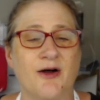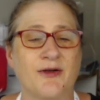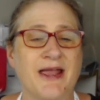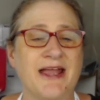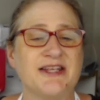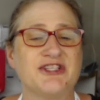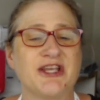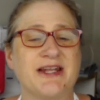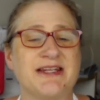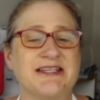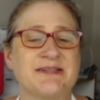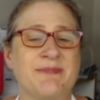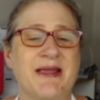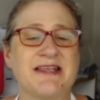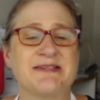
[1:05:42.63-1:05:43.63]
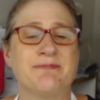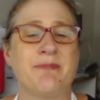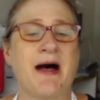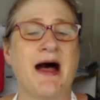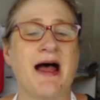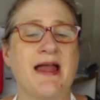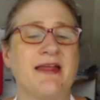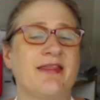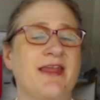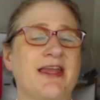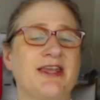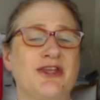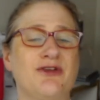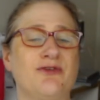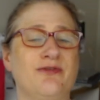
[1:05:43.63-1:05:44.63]
Okay, Jenny Space, bye.
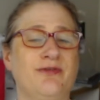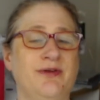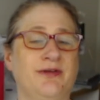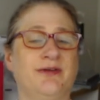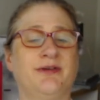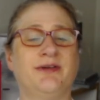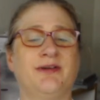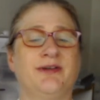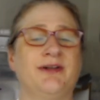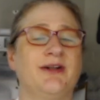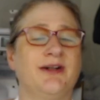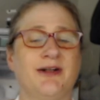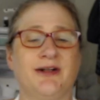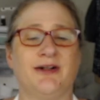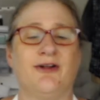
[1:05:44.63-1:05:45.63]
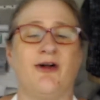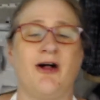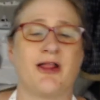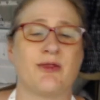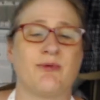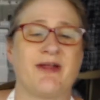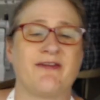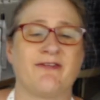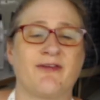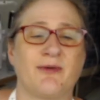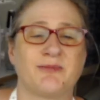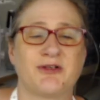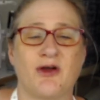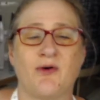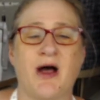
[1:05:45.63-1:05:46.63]
Thank you all the way
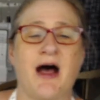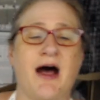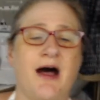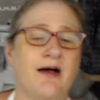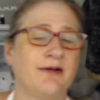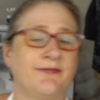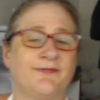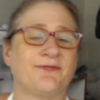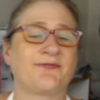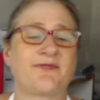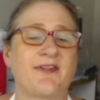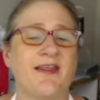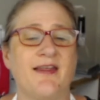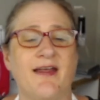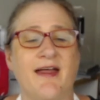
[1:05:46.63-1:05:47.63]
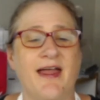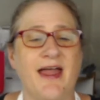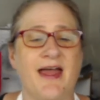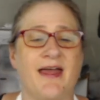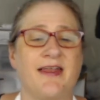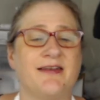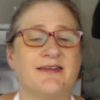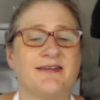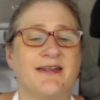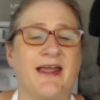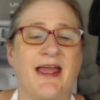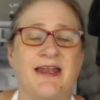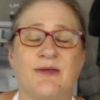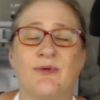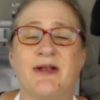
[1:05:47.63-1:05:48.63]
from Doha. And
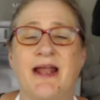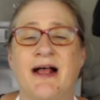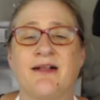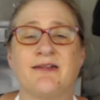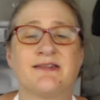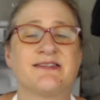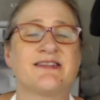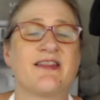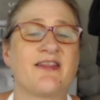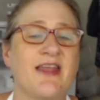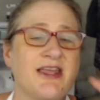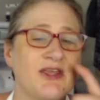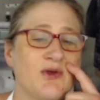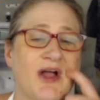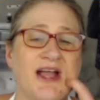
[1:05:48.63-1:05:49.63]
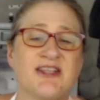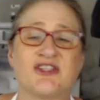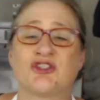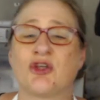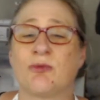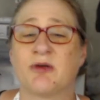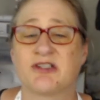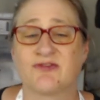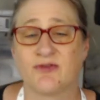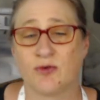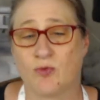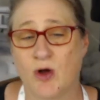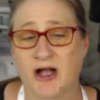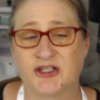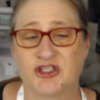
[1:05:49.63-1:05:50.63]
anyone else, thank you guys so much for
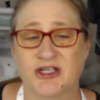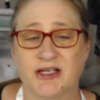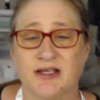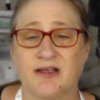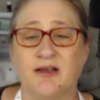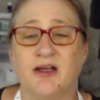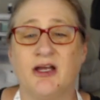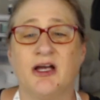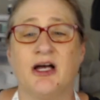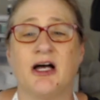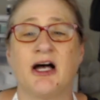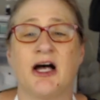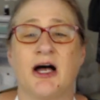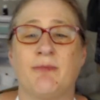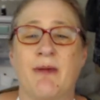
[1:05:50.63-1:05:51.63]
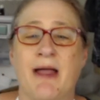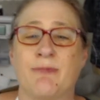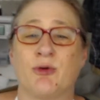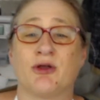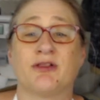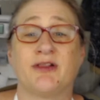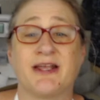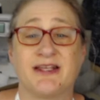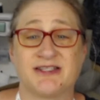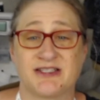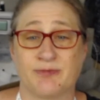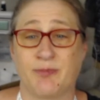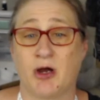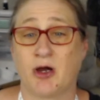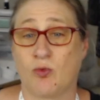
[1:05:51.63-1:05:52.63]
watching. Um, I put links
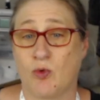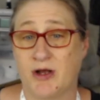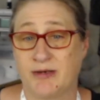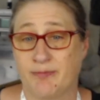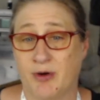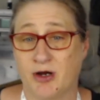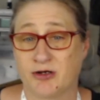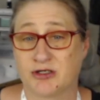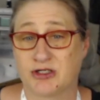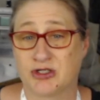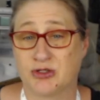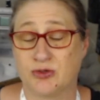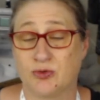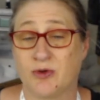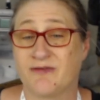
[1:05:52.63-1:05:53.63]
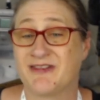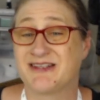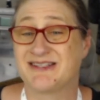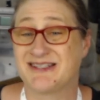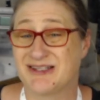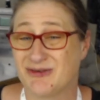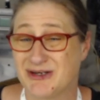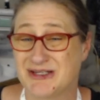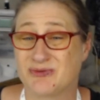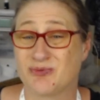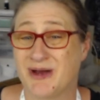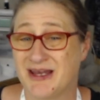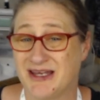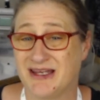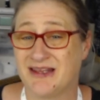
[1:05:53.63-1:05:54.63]
to part one and part two of this series
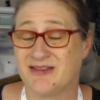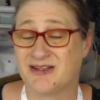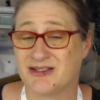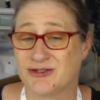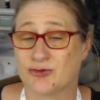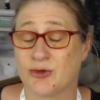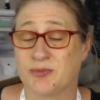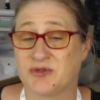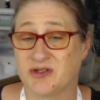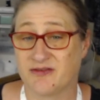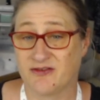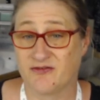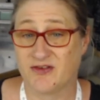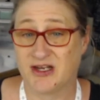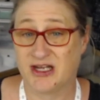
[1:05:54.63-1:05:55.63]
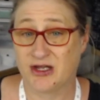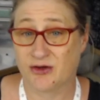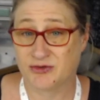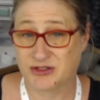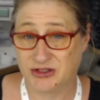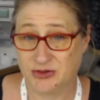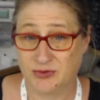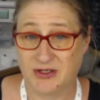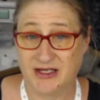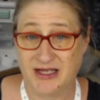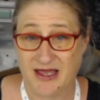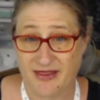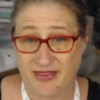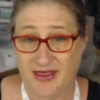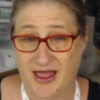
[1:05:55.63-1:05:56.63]
right in the description of the video so you can
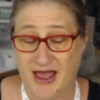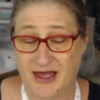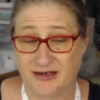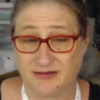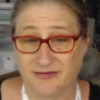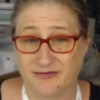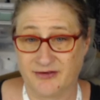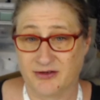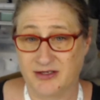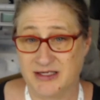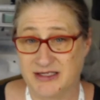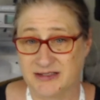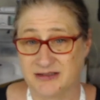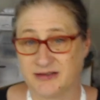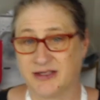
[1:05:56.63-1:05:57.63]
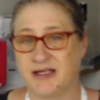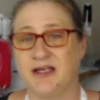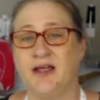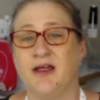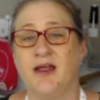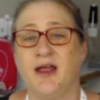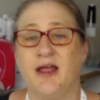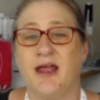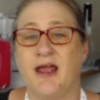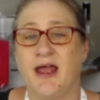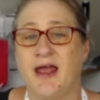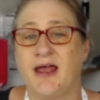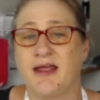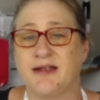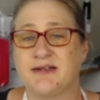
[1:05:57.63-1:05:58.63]
get that very easily.
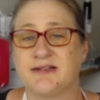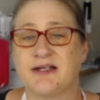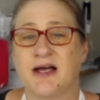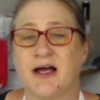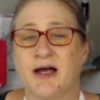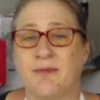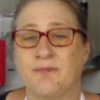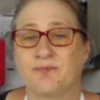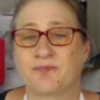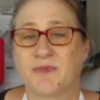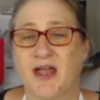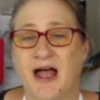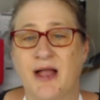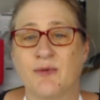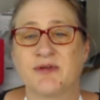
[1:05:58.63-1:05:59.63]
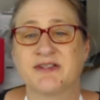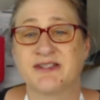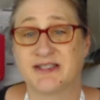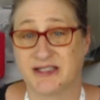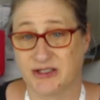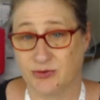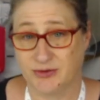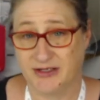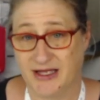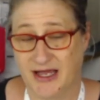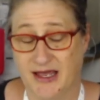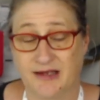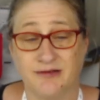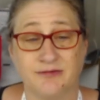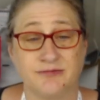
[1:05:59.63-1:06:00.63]
And um, I will see you
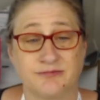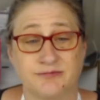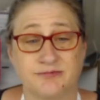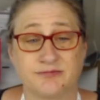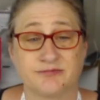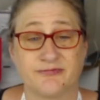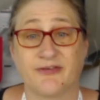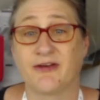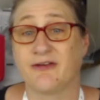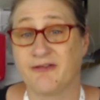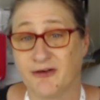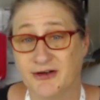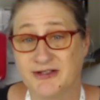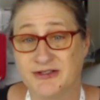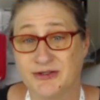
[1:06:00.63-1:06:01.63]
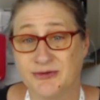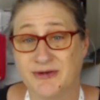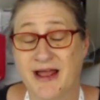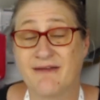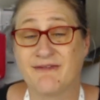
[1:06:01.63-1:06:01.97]
again very, very soon.